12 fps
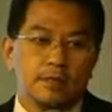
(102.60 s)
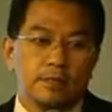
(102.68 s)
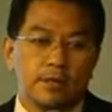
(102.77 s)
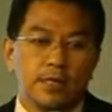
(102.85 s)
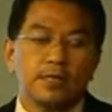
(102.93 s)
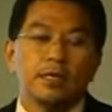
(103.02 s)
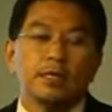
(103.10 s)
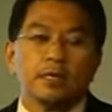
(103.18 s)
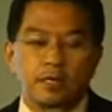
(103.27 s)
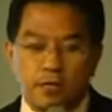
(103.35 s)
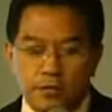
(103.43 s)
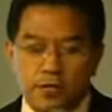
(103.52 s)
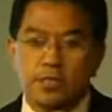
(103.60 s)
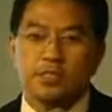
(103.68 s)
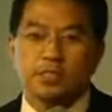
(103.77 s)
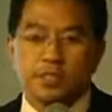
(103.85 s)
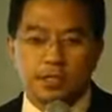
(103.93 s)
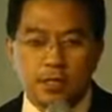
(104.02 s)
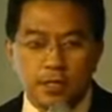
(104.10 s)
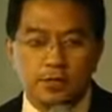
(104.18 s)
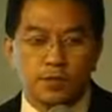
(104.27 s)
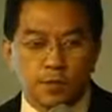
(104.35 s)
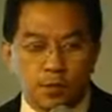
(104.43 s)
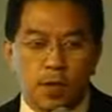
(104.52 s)
Right? This
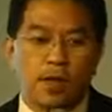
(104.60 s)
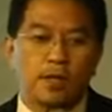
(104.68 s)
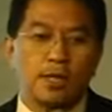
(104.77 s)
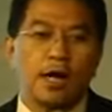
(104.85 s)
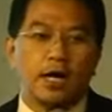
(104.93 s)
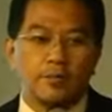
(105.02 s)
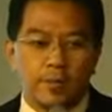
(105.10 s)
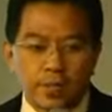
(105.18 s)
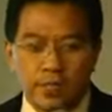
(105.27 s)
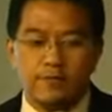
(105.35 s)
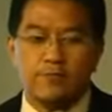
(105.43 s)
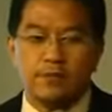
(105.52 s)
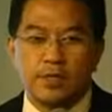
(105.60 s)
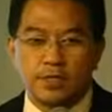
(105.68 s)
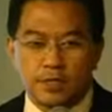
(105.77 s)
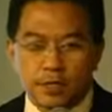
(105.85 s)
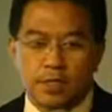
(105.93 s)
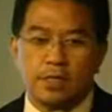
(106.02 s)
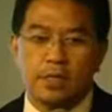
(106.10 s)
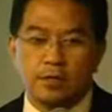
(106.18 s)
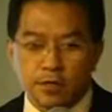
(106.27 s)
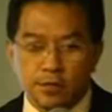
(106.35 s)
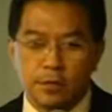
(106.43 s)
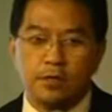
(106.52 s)
is why I believe that Sir
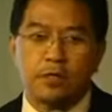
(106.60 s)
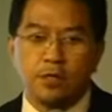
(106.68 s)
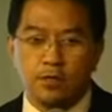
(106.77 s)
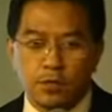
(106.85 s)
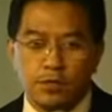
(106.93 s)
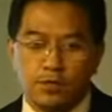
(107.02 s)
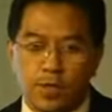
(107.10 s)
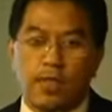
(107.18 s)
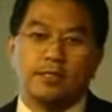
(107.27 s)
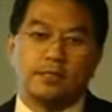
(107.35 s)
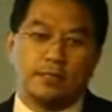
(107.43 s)
Linus Pauling was right.